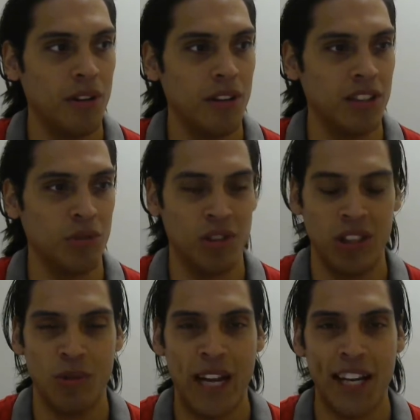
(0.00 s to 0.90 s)
because it was
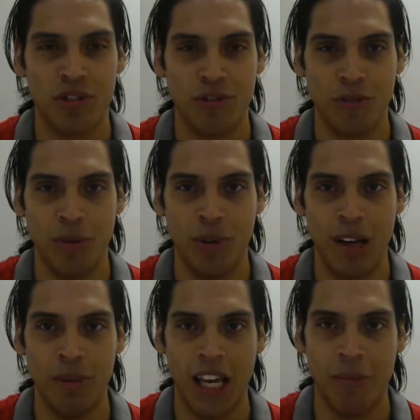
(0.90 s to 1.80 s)
so natural for me when
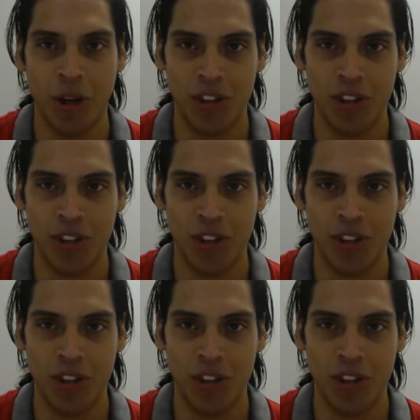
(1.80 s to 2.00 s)
I became a